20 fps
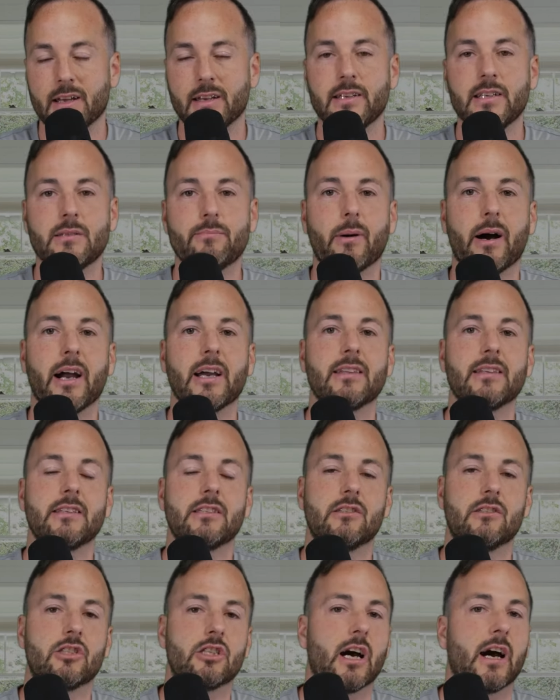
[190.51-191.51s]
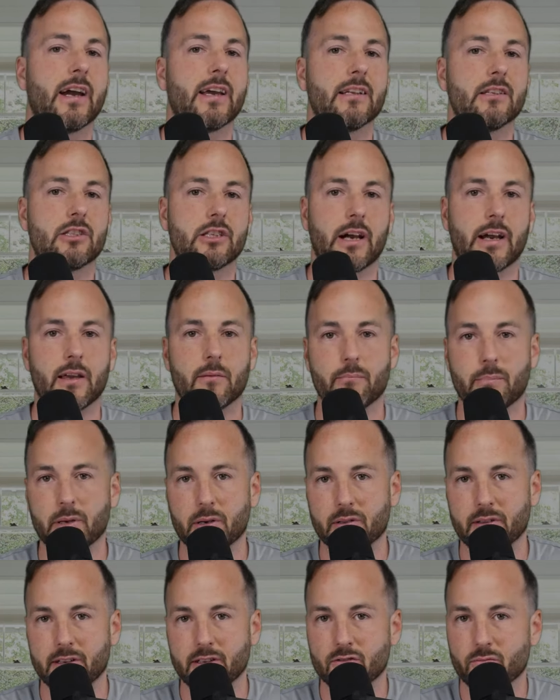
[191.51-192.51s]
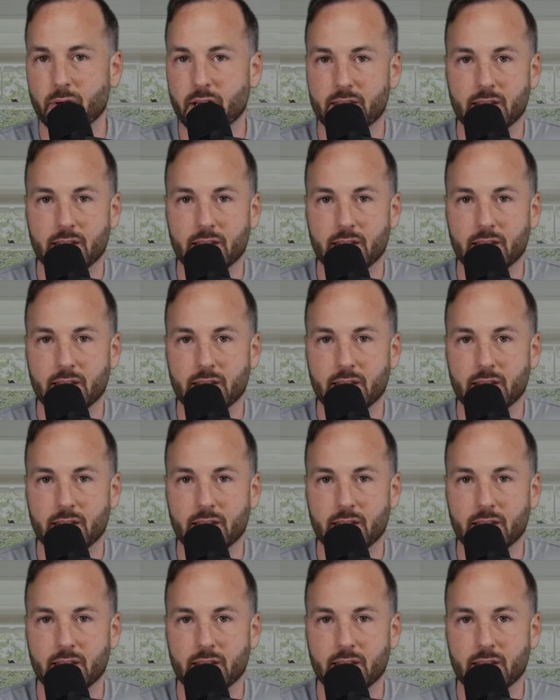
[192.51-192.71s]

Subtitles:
He's buying these giant, giant buildings with